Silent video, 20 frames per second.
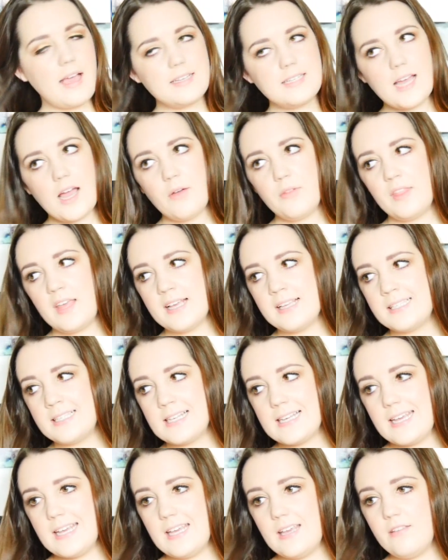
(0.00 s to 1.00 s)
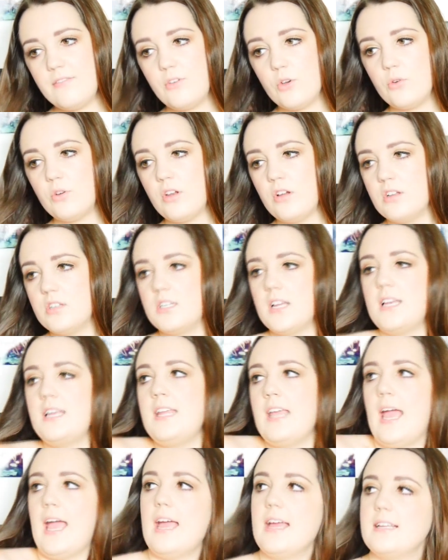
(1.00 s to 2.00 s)
Back down there, sleeve, you're not
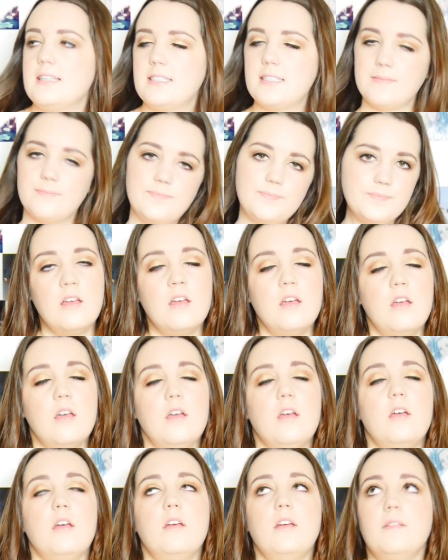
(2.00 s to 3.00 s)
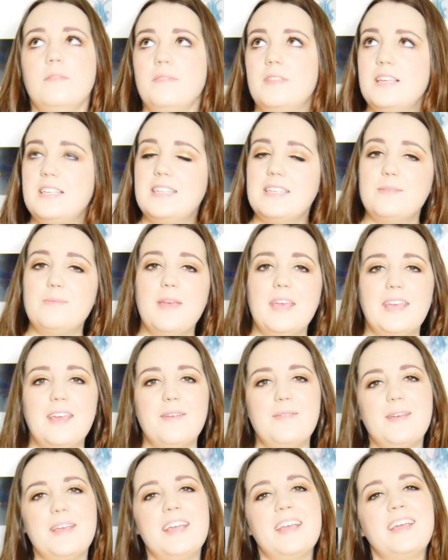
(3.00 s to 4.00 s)
done yet. This is
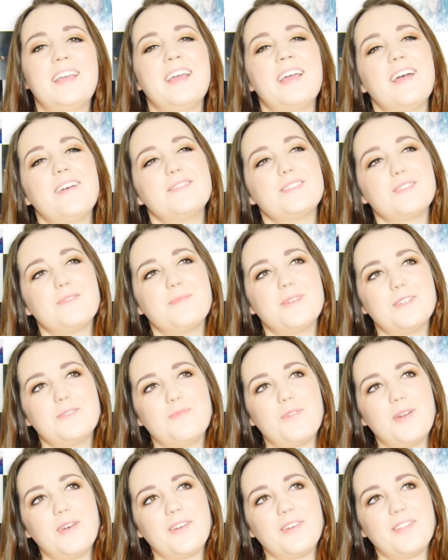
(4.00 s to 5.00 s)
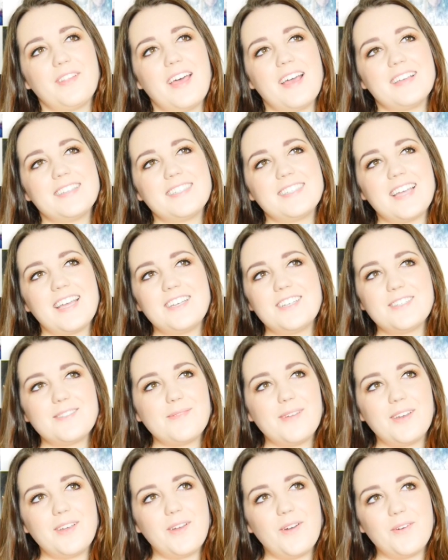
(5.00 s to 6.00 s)
making me have so much wanderlust. I
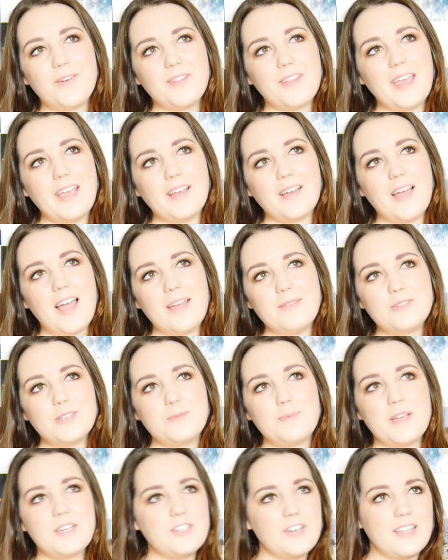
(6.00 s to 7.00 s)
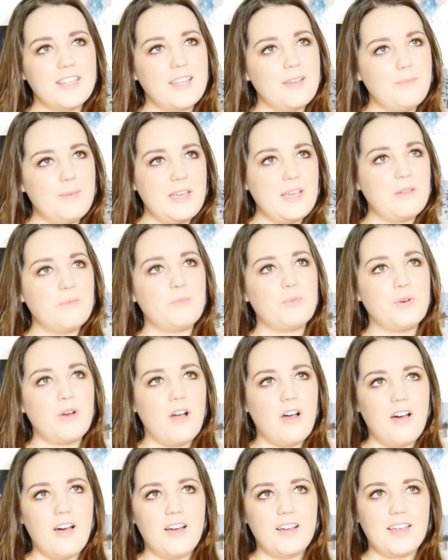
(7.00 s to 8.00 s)
just want to go to, like, I'm just picturing like being in
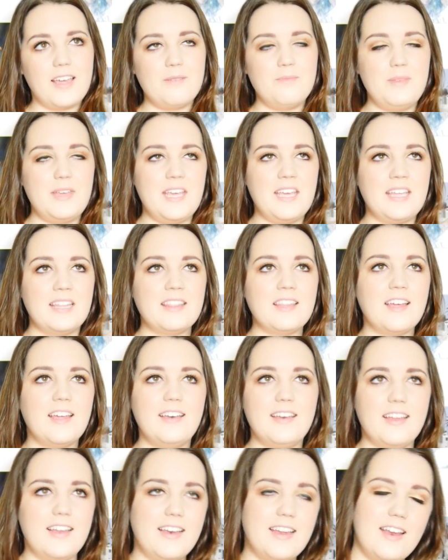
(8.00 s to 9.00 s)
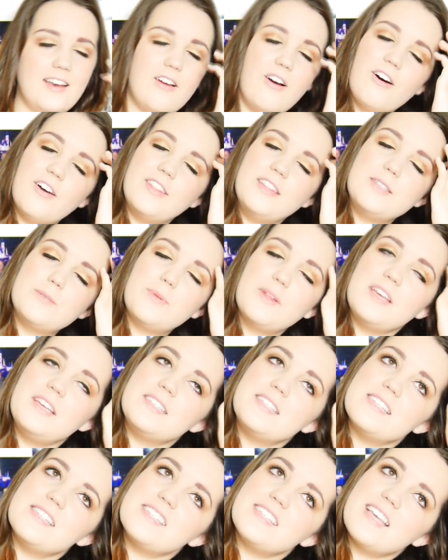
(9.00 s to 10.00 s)
Prague and being in London and all these
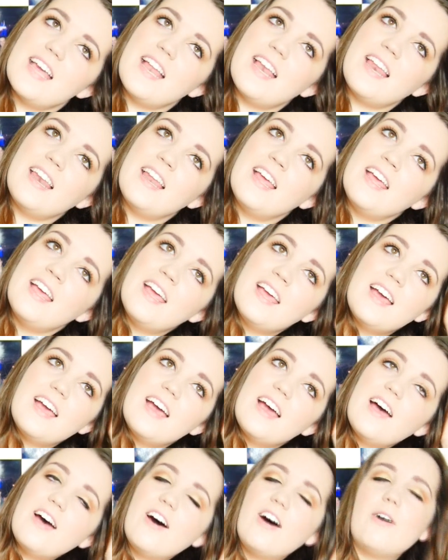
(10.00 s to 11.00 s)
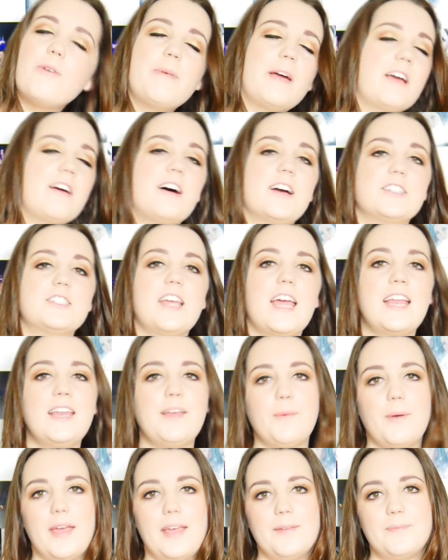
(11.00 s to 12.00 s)
places, and oh my gosh.
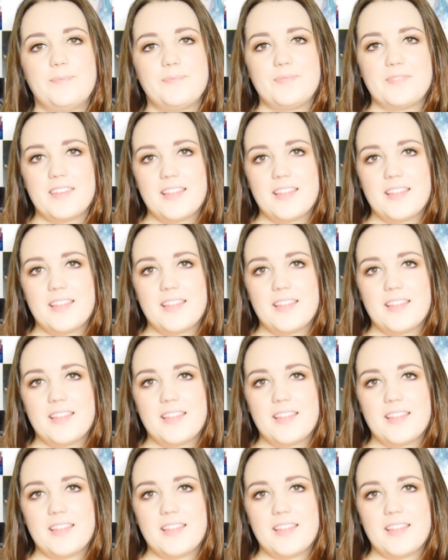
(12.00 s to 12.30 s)
Anyway.